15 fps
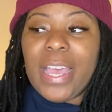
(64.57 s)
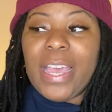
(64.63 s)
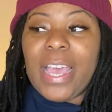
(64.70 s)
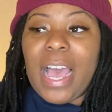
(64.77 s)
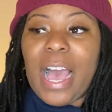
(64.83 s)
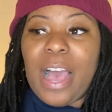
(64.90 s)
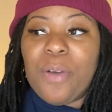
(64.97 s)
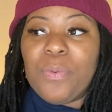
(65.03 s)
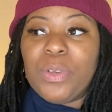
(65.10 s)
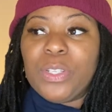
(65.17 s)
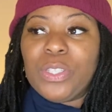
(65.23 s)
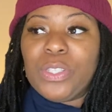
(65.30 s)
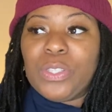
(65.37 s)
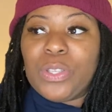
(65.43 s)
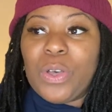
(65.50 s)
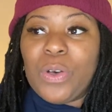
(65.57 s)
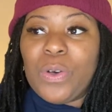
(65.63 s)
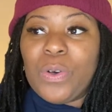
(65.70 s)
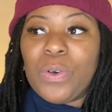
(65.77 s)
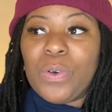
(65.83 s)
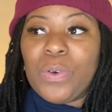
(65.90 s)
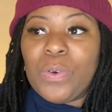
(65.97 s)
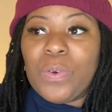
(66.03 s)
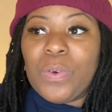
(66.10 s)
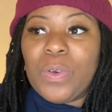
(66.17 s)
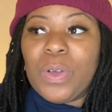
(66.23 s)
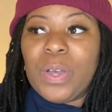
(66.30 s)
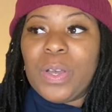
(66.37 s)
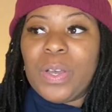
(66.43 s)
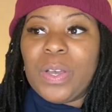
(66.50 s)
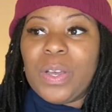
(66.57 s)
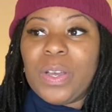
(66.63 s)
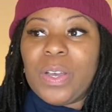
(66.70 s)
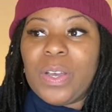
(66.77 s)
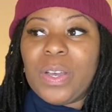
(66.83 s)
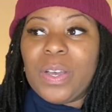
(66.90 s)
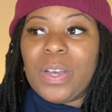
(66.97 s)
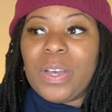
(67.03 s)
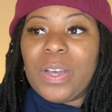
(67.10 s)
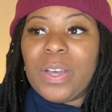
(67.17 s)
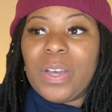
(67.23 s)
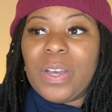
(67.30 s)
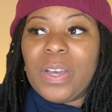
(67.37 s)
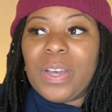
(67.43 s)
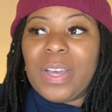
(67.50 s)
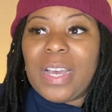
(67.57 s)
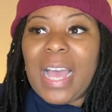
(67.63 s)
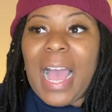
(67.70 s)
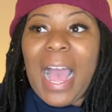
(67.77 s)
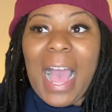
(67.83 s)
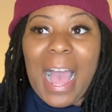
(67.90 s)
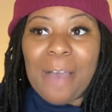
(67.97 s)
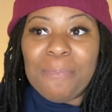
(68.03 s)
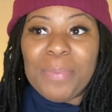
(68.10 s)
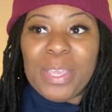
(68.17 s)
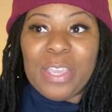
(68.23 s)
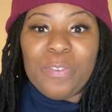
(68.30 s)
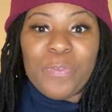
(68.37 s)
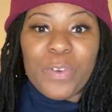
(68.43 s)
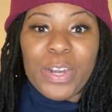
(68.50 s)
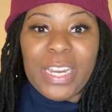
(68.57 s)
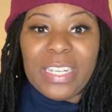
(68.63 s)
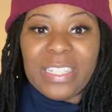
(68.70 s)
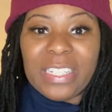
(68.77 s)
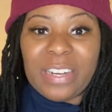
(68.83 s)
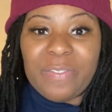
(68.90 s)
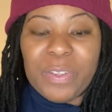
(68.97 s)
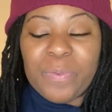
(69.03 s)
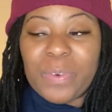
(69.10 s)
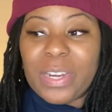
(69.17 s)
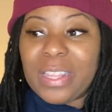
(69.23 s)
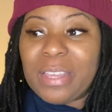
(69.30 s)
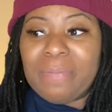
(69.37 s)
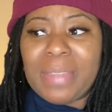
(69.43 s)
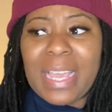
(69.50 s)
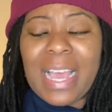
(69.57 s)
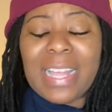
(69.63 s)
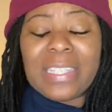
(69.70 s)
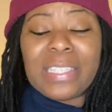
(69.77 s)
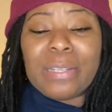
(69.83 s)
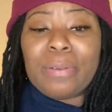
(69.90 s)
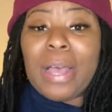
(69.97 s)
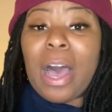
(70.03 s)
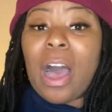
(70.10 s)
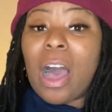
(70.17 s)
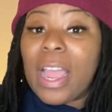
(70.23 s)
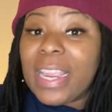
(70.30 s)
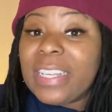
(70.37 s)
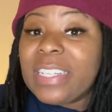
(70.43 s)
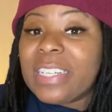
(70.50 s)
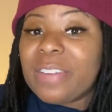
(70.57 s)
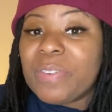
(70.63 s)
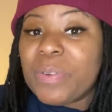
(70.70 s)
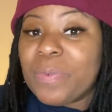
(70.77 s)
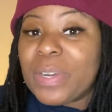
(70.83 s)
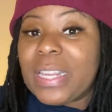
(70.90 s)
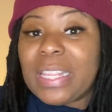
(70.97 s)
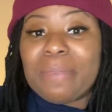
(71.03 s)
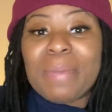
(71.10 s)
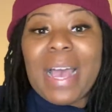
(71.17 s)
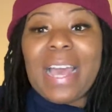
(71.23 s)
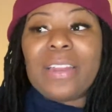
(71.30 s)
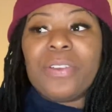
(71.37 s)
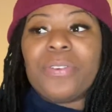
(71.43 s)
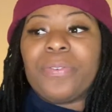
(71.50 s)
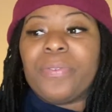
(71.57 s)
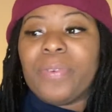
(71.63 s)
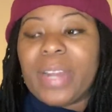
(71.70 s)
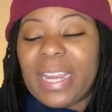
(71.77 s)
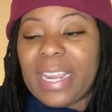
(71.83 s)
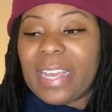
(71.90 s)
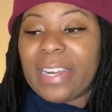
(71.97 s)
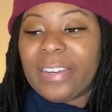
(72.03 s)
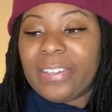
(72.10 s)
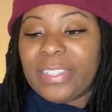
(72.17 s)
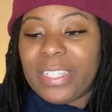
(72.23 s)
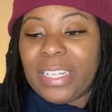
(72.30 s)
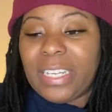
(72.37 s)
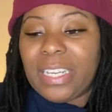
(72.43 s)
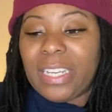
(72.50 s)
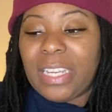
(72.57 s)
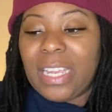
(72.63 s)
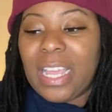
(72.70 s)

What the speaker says: I was so happy for each and every one of them. Each and every one of them had great energy.